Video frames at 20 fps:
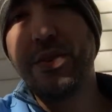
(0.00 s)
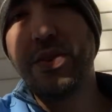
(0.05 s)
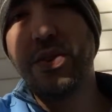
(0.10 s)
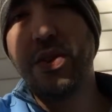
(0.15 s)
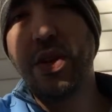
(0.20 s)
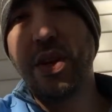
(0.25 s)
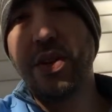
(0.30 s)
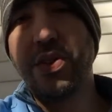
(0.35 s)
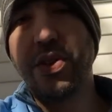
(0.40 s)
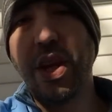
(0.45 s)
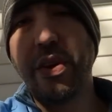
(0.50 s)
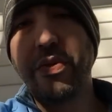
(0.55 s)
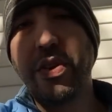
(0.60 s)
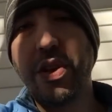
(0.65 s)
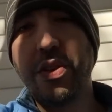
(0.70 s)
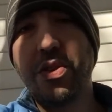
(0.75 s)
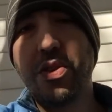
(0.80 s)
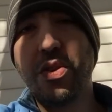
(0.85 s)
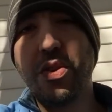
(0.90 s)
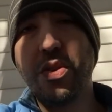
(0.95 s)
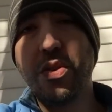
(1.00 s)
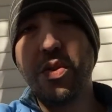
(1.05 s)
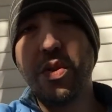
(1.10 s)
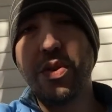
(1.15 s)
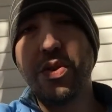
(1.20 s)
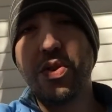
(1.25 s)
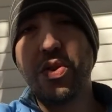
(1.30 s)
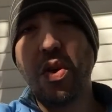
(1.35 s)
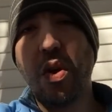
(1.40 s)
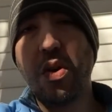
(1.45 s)
Let's see, 72
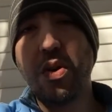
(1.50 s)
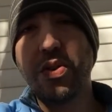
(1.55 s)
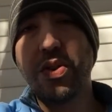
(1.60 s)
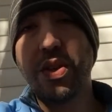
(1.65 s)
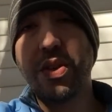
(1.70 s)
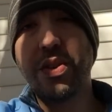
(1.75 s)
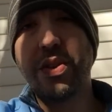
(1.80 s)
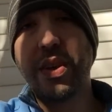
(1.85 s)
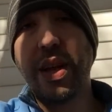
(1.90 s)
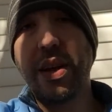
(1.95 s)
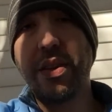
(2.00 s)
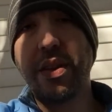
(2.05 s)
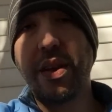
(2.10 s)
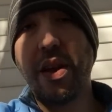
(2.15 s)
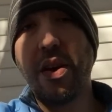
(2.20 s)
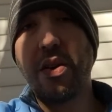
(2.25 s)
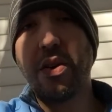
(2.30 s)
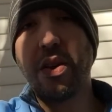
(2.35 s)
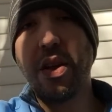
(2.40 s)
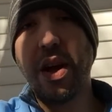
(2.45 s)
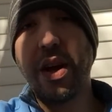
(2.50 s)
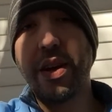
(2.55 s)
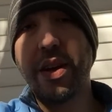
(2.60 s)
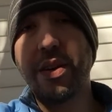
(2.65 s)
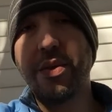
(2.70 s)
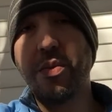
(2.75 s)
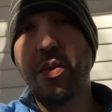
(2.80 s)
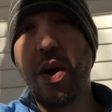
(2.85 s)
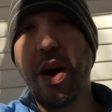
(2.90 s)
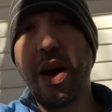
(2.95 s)
in Charleston, South
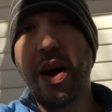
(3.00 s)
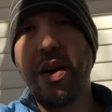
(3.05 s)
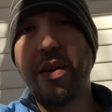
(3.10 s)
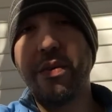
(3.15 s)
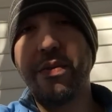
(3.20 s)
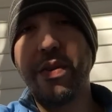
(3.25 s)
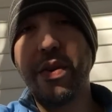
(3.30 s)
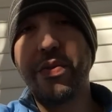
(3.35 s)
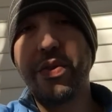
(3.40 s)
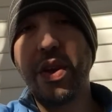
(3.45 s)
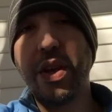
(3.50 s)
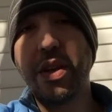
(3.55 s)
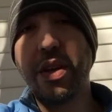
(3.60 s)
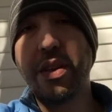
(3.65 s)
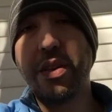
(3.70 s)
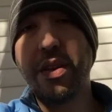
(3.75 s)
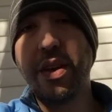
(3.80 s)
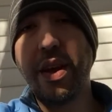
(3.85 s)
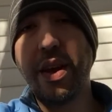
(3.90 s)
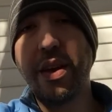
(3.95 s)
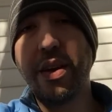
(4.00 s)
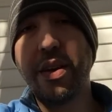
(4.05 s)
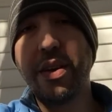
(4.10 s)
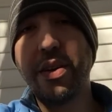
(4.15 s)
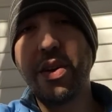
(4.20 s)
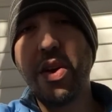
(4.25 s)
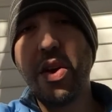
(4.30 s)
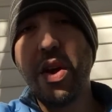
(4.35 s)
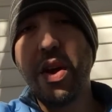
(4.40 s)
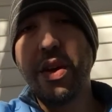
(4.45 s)
Carolina. Wow, 50 in
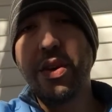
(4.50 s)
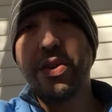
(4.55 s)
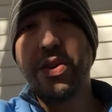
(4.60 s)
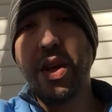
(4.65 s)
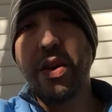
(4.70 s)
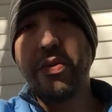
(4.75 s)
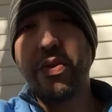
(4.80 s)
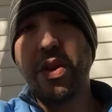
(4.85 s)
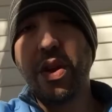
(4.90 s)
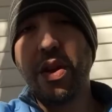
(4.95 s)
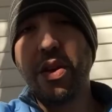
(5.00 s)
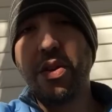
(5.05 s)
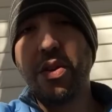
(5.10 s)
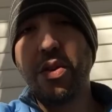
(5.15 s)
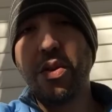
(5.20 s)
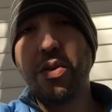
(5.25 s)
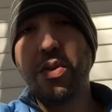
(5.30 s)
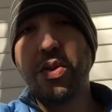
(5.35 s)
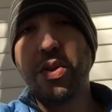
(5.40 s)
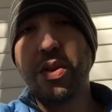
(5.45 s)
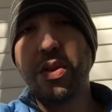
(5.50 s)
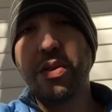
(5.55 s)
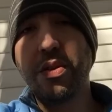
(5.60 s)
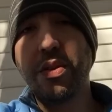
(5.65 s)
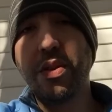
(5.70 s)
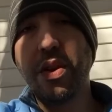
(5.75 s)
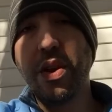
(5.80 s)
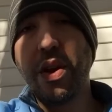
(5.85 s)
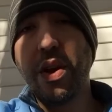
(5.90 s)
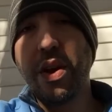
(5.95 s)
Indiana, 70 in Houston,
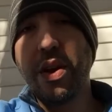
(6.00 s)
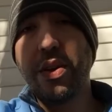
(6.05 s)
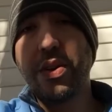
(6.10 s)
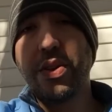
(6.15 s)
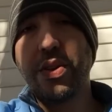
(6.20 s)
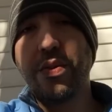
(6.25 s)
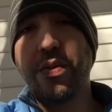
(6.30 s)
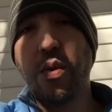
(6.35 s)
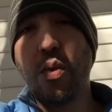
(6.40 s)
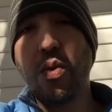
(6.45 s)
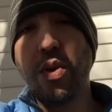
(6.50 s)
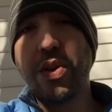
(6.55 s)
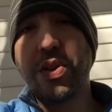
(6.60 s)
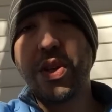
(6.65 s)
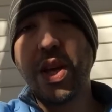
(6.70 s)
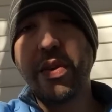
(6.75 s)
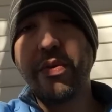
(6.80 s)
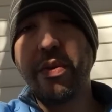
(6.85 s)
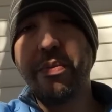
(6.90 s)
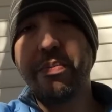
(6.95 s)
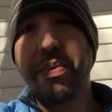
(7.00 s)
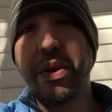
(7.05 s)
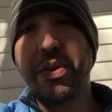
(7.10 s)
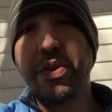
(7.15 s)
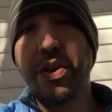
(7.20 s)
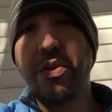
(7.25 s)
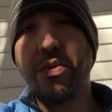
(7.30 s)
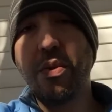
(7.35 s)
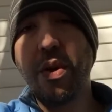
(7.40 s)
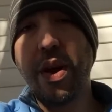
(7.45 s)
47
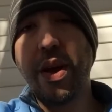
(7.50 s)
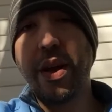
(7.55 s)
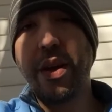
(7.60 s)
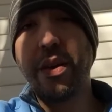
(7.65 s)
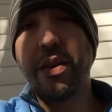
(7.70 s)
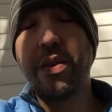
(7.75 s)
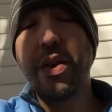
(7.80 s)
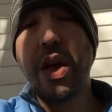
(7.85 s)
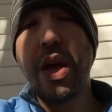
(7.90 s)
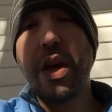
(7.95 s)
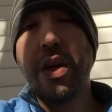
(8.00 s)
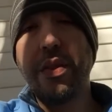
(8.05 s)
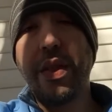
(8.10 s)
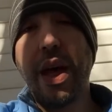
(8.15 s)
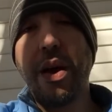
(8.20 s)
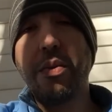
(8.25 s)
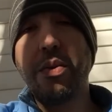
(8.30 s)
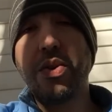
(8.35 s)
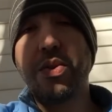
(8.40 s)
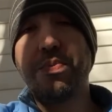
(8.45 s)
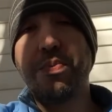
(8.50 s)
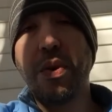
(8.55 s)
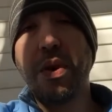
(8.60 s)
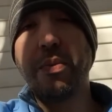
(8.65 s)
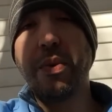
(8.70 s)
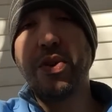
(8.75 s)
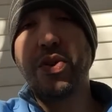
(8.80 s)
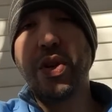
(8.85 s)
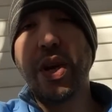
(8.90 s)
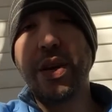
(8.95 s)
pissy rain. That was
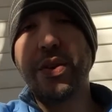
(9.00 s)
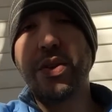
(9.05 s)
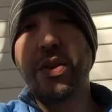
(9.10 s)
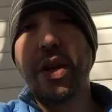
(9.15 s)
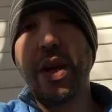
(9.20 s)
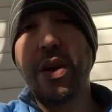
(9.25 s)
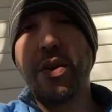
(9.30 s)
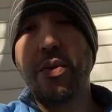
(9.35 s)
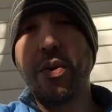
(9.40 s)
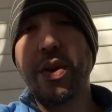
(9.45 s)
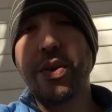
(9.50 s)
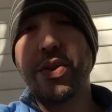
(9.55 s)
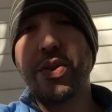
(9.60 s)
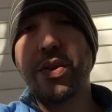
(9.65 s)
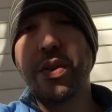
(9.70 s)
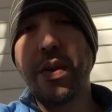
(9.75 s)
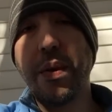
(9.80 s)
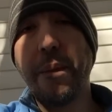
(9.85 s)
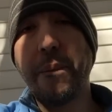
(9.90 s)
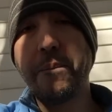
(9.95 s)
pretty much yesterday, Chris.